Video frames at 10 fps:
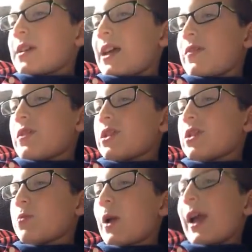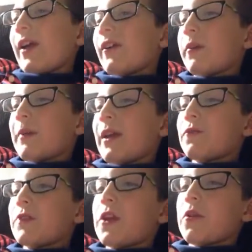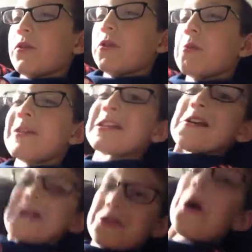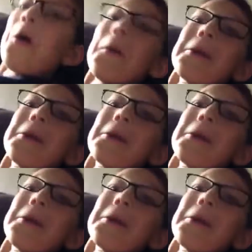Yeah, this is why I haven't made a video in 2 weeks. Don't